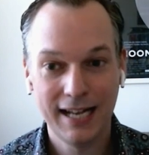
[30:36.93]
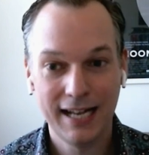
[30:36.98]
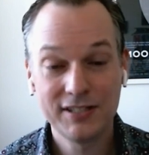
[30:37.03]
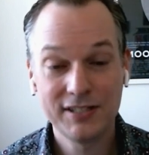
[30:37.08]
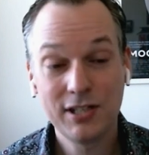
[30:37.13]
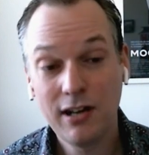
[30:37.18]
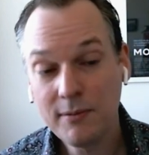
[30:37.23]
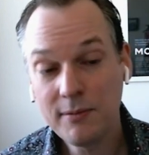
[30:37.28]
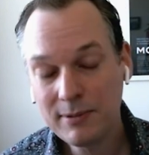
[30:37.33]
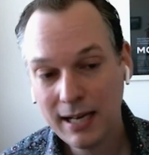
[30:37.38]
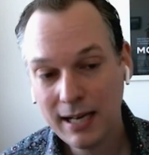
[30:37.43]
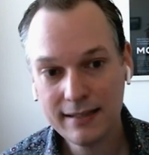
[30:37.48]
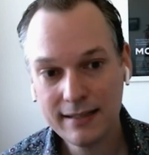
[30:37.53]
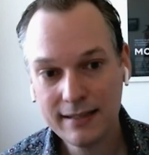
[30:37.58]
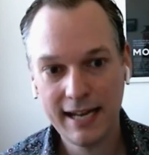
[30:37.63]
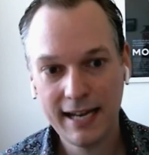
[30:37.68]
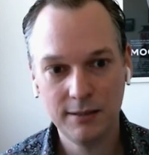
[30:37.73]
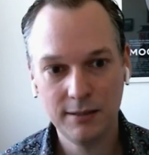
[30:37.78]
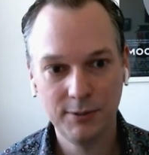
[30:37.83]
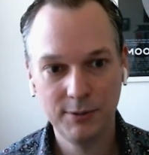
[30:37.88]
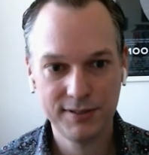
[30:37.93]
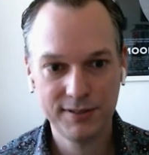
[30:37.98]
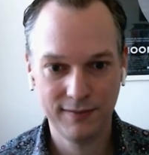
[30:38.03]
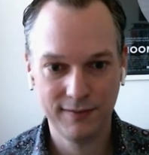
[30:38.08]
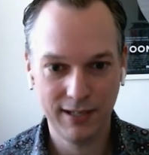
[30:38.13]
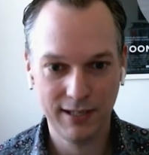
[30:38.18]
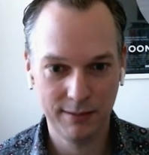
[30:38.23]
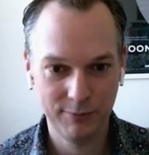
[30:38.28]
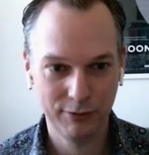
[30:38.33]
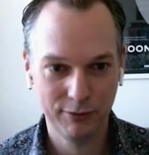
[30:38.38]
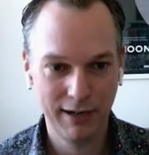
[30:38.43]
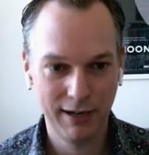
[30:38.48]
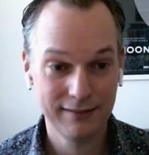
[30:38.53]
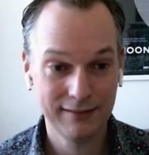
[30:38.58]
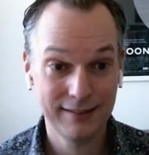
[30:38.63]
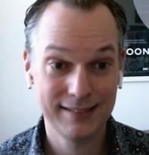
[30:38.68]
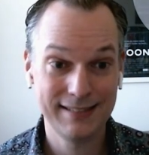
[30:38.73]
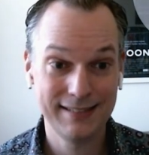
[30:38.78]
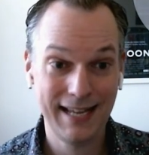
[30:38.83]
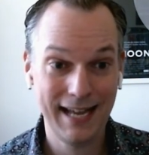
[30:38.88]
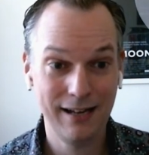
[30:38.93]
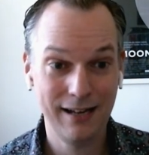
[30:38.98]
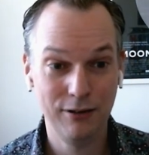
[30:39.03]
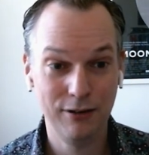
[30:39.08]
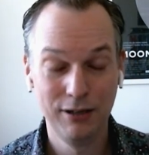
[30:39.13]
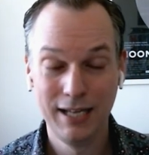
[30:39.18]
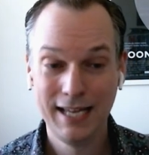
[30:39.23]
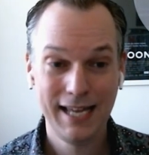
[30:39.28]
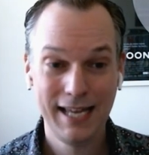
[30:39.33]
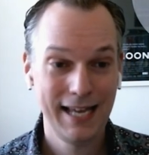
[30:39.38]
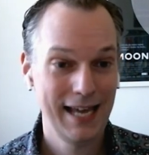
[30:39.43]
And so I'm glad that AWS have come around because now